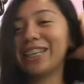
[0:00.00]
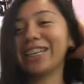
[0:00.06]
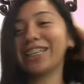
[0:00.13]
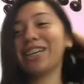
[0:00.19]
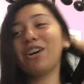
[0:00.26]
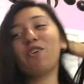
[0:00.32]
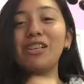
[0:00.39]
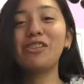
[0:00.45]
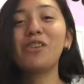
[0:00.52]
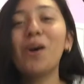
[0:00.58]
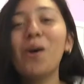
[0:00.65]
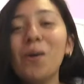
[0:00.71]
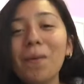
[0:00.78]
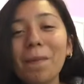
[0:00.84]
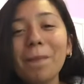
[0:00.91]
Like,
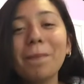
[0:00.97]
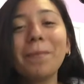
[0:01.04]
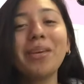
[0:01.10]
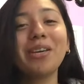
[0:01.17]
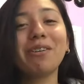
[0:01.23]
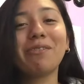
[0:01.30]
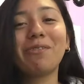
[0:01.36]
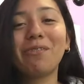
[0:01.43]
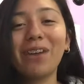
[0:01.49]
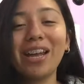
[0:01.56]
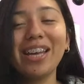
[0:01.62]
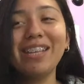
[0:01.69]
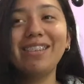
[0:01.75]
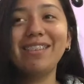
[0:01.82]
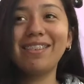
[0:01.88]
don't be
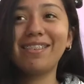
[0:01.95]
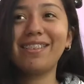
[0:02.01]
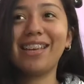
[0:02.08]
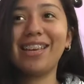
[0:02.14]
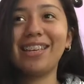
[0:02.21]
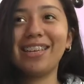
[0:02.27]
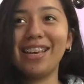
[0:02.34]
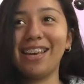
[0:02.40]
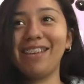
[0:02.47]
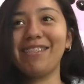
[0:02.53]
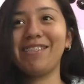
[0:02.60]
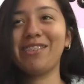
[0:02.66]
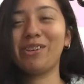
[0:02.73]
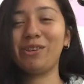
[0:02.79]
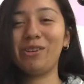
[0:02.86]
afraid to say
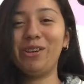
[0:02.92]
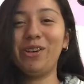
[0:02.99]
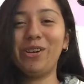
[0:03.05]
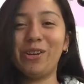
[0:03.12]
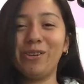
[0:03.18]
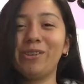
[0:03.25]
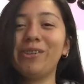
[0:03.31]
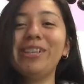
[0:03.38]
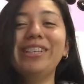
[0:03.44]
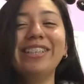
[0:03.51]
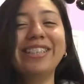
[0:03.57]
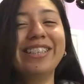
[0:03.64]
yes or no.